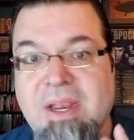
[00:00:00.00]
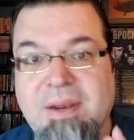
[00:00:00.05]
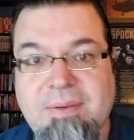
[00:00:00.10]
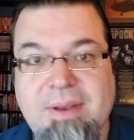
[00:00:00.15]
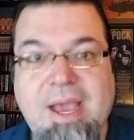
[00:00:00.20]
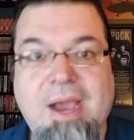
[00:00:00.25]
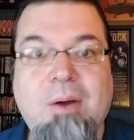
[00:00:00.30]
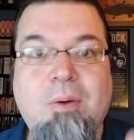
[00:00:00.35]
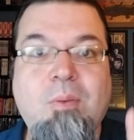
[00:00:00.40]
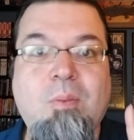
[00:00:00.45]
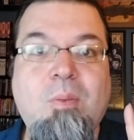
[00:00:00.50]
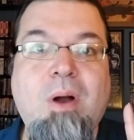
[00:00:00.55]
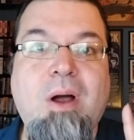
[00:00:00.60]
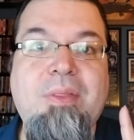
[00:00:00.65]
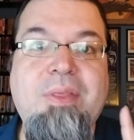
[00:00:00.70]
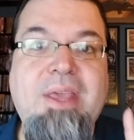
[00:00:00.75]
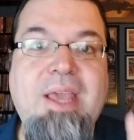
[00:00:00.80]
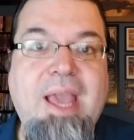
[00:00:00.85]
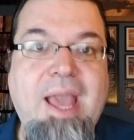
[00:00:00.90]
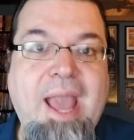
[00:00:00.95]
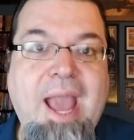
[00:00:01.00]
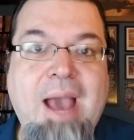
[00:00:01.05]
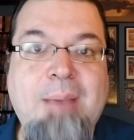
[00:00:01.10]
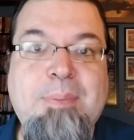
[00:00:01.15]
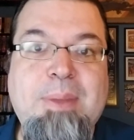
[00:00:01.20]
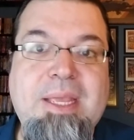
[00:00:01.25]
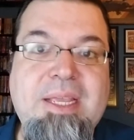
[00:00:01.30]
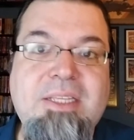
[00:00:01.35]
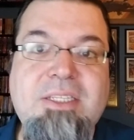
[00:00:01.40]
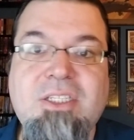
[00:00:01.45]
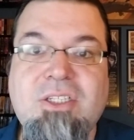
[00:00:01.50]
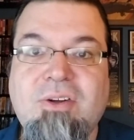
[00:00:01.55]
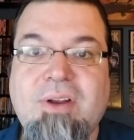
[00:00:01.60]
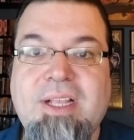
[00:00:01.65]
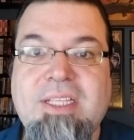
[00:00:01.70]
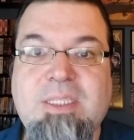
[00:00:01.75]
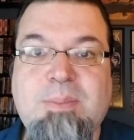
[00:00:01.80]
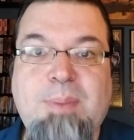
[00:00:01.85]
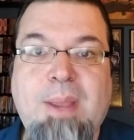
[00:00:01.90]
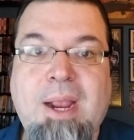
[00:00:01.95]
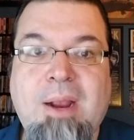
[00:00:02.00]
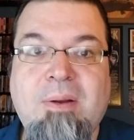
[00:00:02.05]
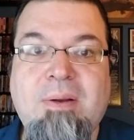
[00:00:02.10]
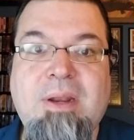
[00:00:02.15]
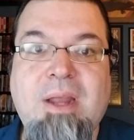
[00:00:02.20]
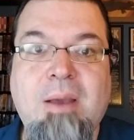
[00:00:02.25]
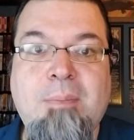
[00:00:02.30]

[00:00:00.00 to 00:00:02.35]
Now, while the app is transparent